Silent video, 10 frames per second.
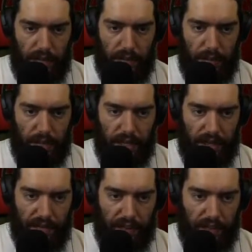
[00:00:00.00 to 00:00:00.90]
up being the
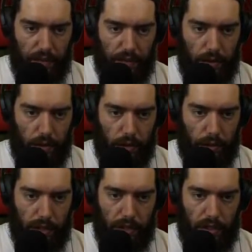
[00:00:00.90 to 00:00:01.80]
Infector of Souls
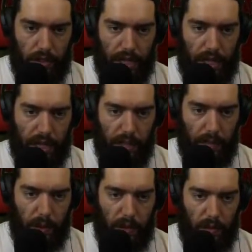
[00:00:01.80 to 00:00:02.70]
because so many guys
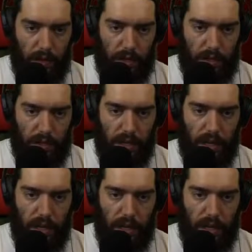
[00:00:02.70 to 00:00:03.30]
spawn at once.